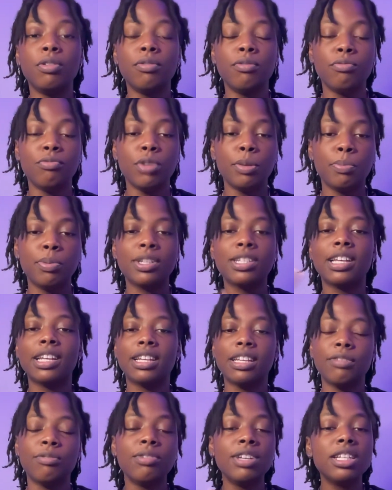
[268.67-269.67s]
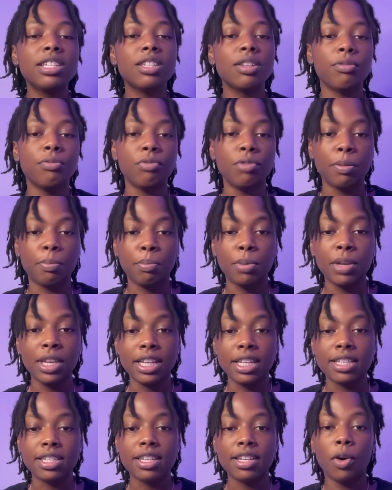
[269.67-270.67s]
repeatedly, rinse and
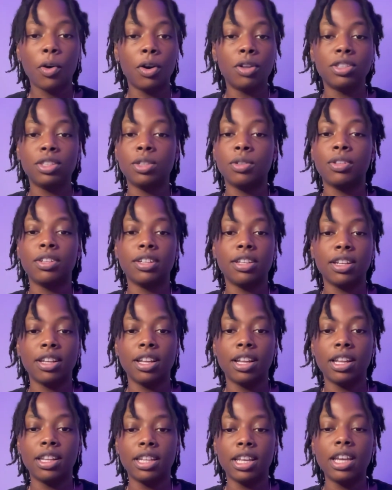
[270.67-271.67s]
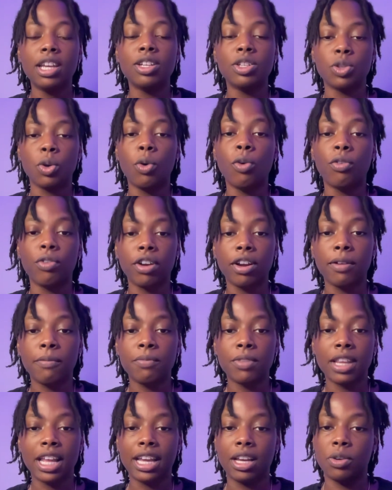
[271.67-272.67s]
repeat until the day is over,
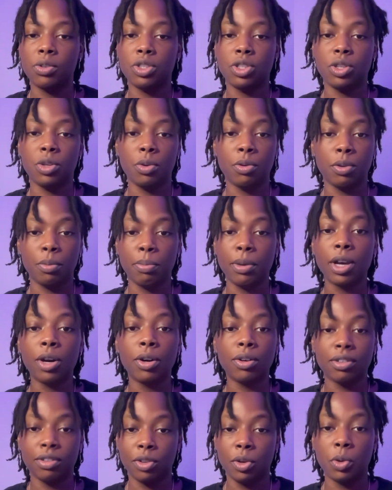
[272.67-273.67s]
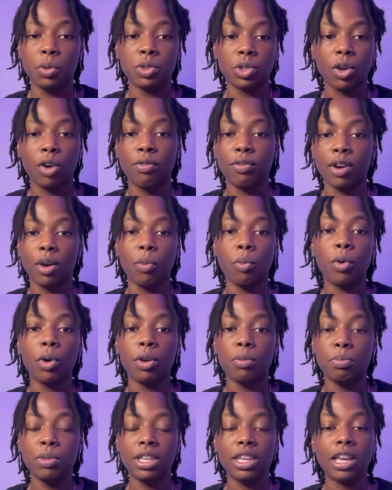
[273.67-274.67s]
like until the bell goes off at
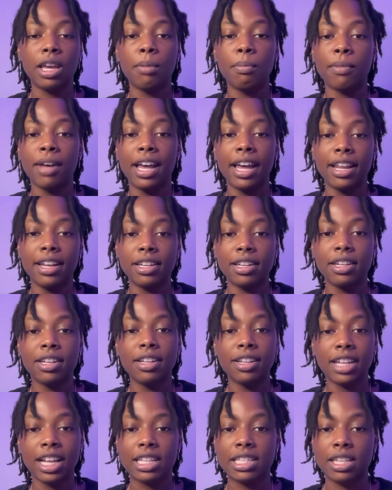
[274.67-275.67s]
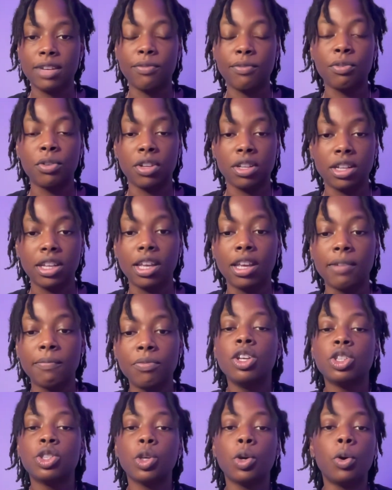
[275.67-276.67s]
1 p.m. and that's it for the day.
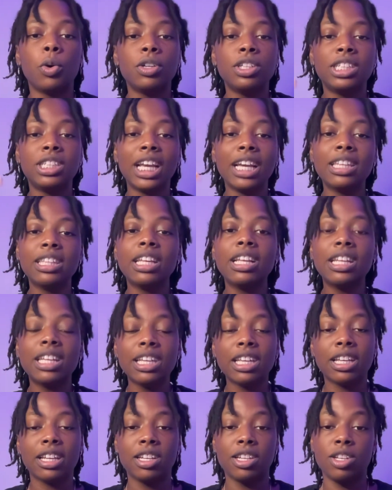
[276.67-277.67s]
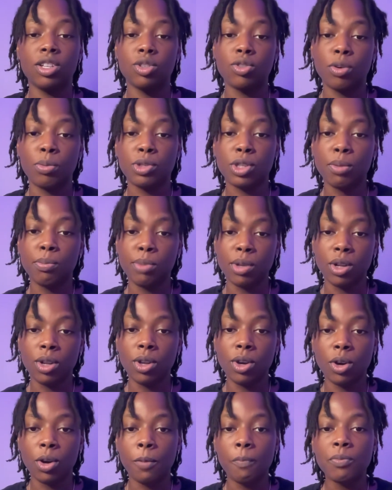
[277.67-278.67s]
So check the link in the description
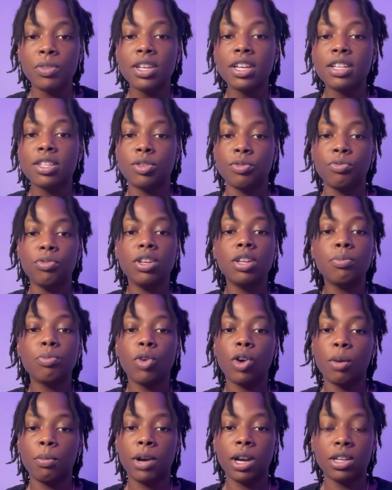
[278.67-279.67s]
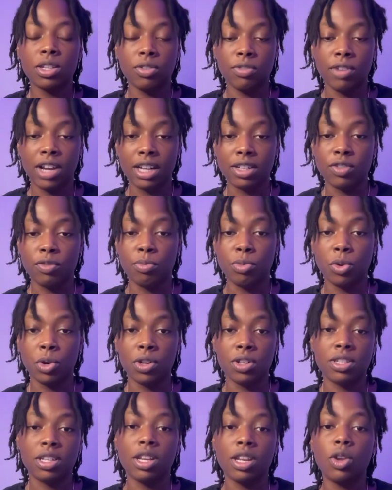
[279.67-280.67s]
below to read more about Interactive
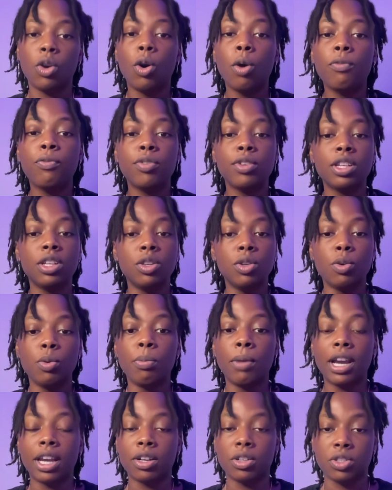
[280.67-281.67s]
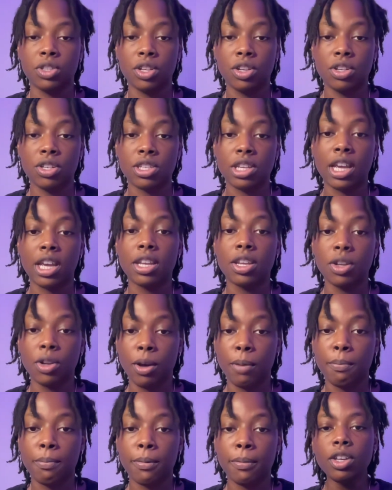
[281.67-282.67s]
Brokers, and hopefully you might consider signing
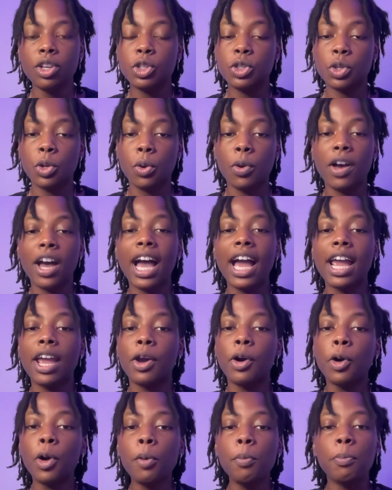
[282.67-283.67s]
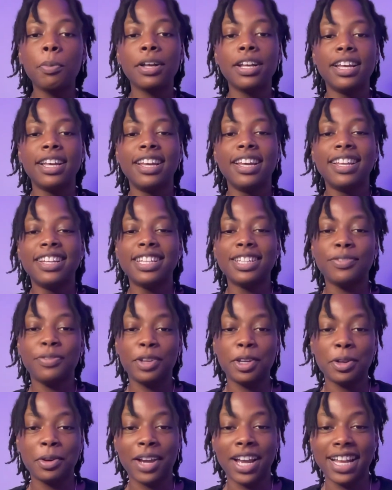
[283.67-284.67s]
up. So I hope this
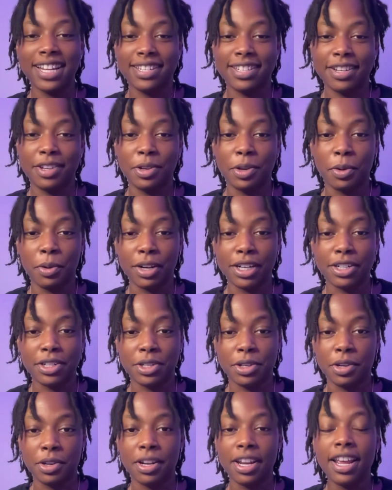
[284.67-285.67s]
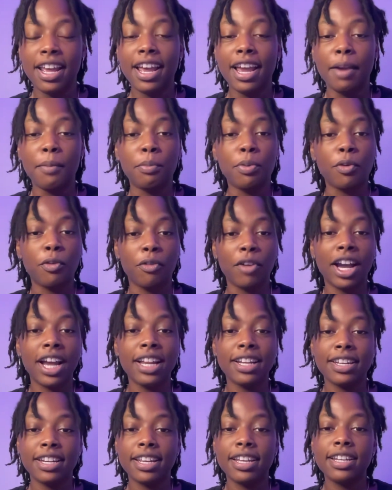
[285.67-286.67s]
video answered your question and
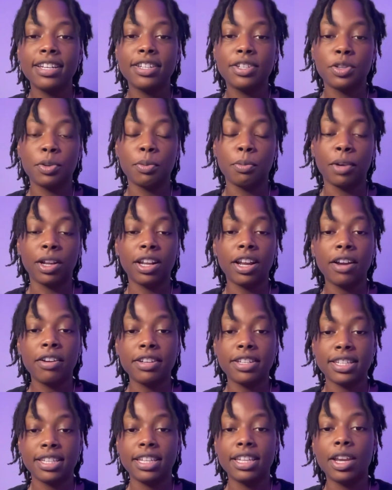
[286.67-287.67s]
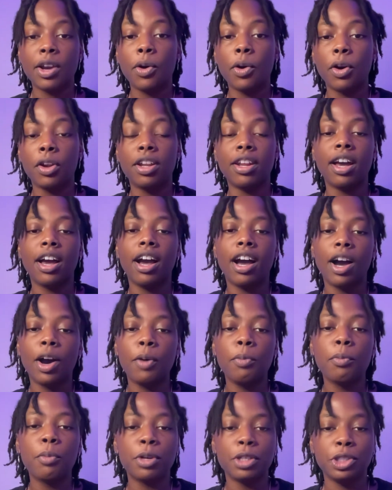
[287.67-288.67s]
provided some clarity on
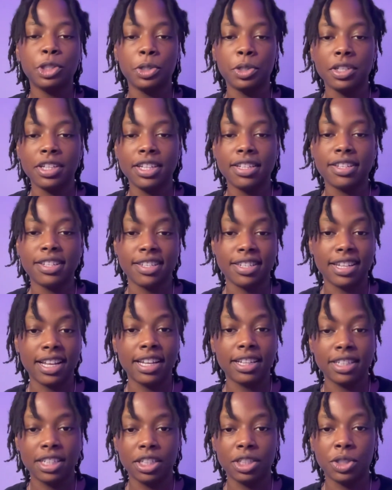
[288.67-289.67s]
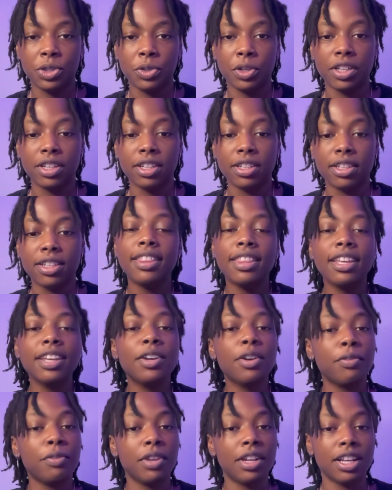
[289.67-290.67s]
how much you need to start day trading. Think
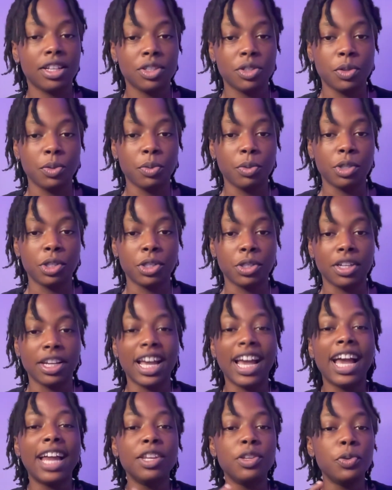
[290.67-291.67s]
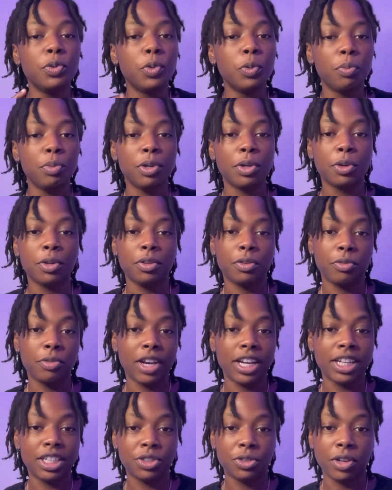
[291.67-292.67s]
of it as tuition and you will be on the
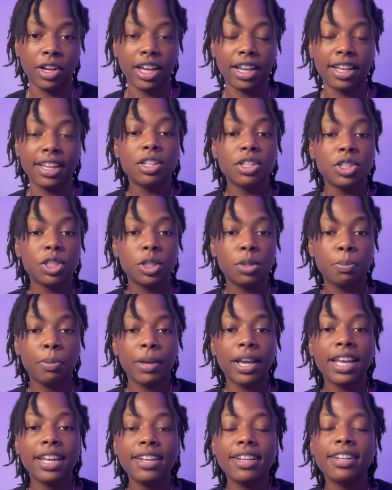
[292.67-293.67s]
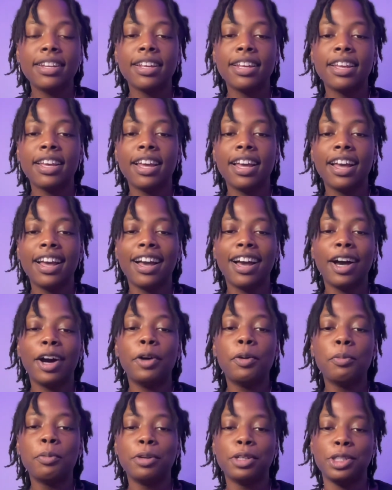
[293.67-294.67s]
right track. Spend
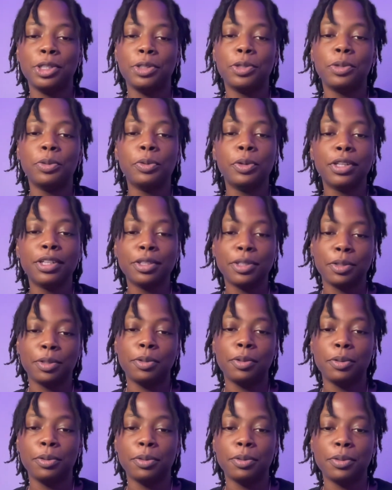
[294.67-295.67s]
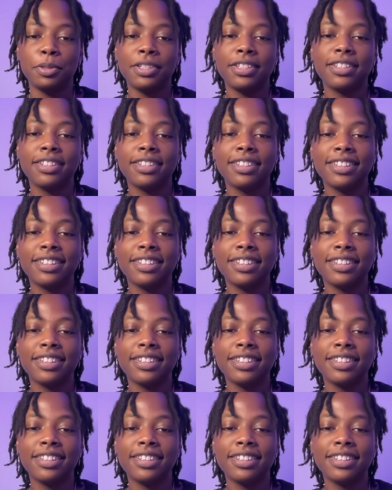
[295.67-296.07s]
how much you're willing to lose.